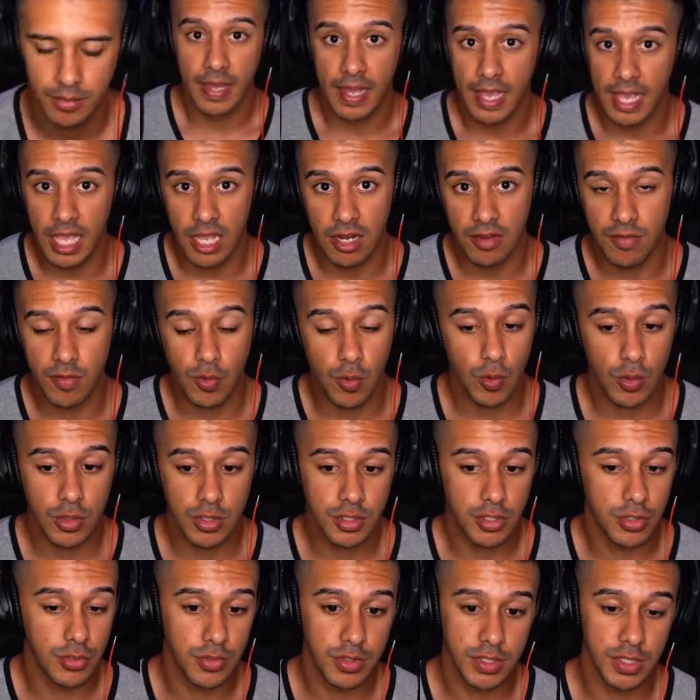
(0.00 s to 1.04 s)
And of course,
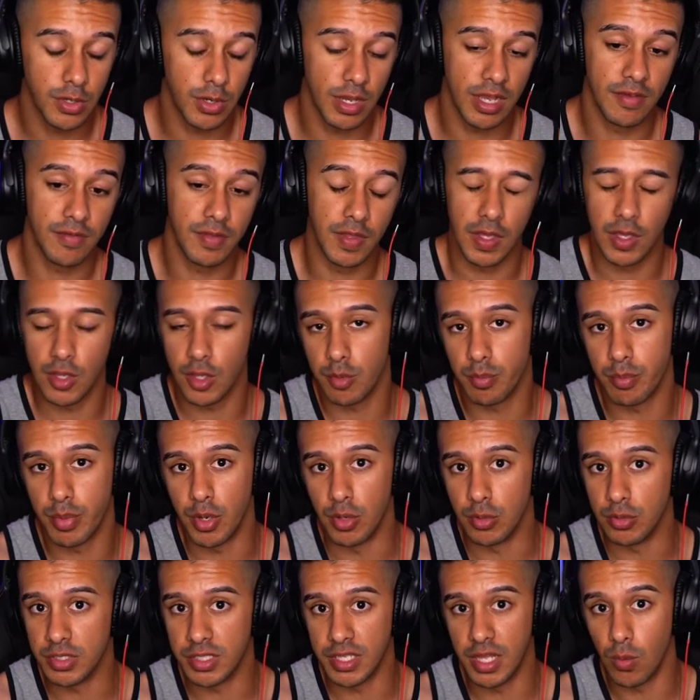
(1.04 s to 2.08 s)
you still have the other
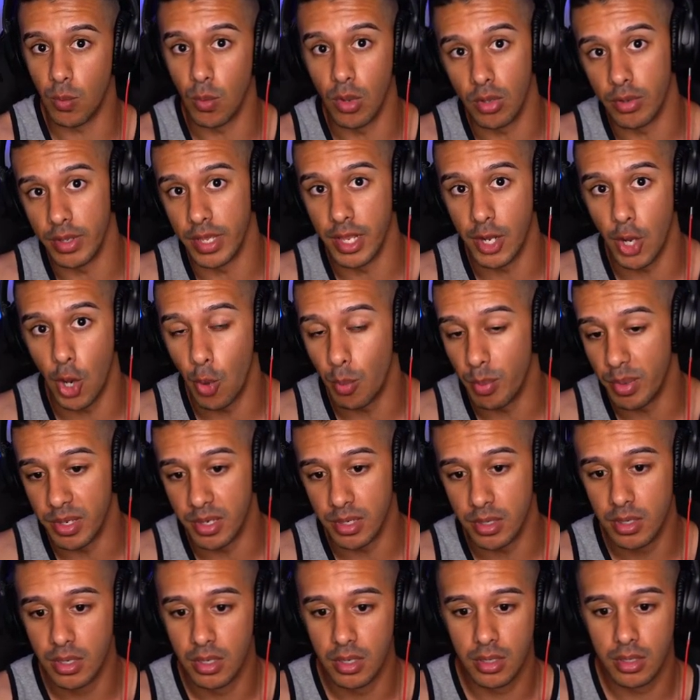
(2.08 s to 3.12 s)
post that will get
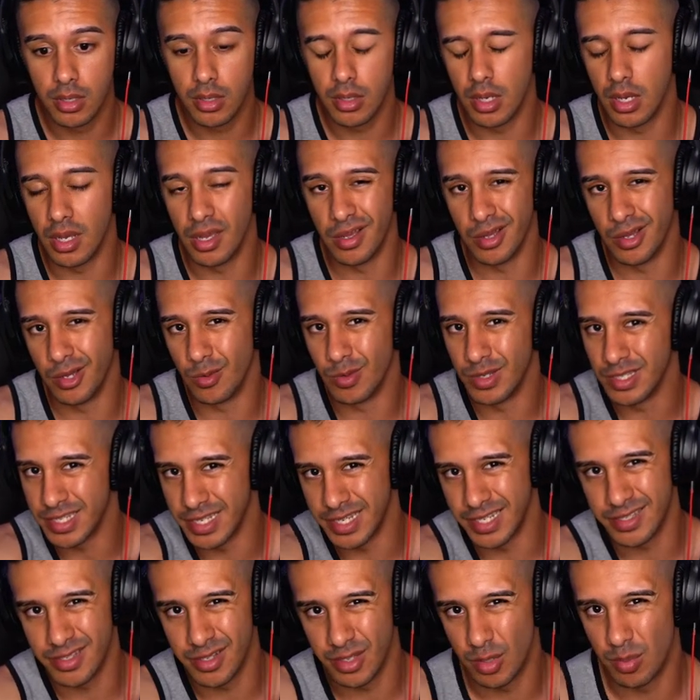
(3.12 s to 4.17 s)
open once it
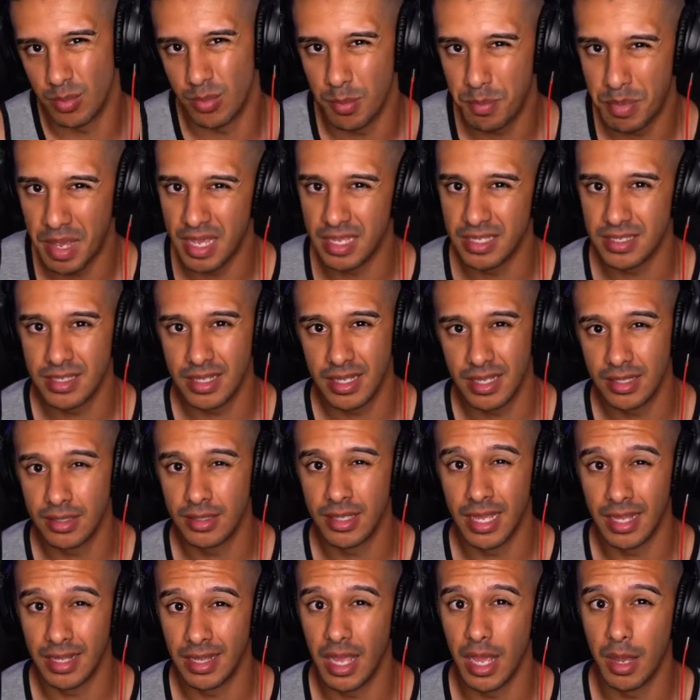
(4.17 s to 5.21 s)
gets a little bit past
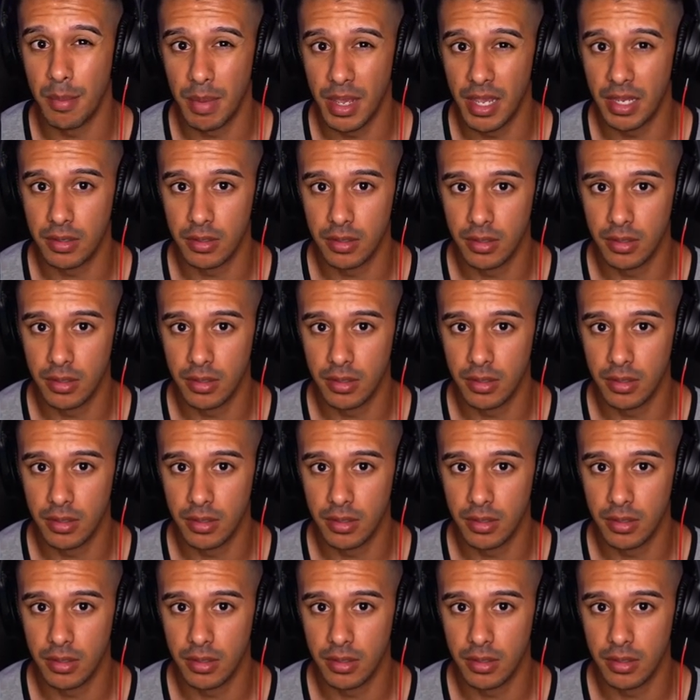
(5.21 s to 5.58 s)
that linebacker.